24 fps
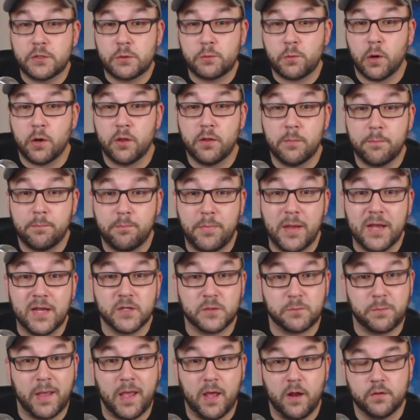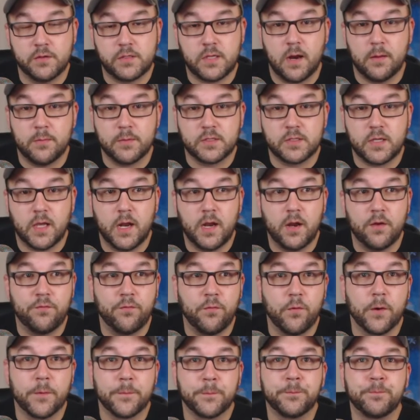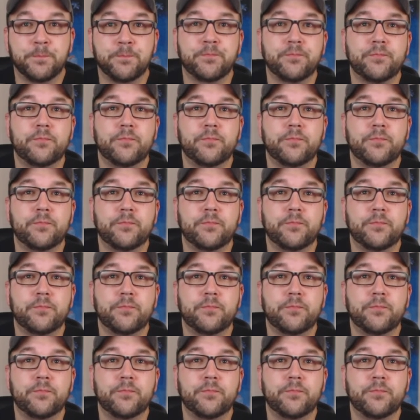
This is one of the biggest panels that I'm excited for.